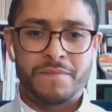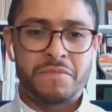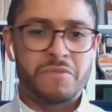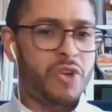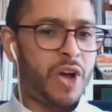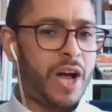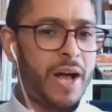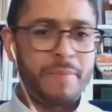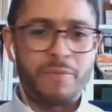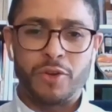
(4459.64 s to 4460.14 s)

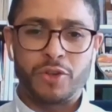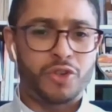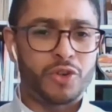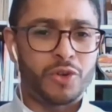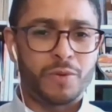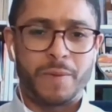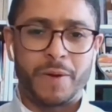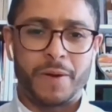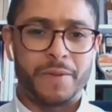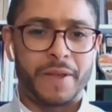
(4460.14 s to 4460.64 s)
So I'm not
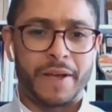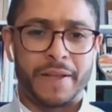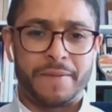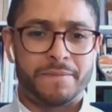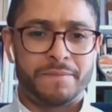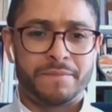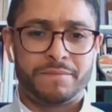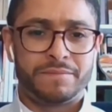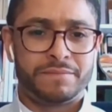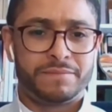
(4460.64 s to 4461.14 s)
sure about that
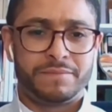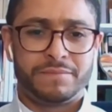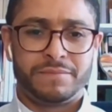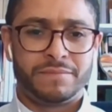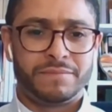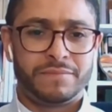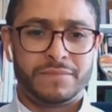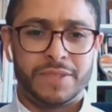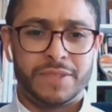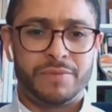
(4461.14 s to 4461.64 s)

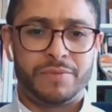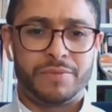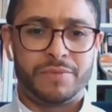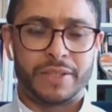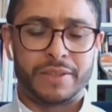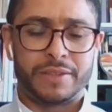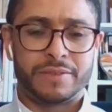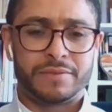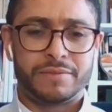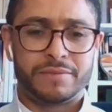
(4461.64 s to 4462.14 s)
in
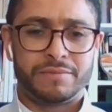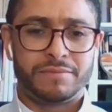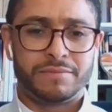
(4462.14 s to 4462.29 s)
France.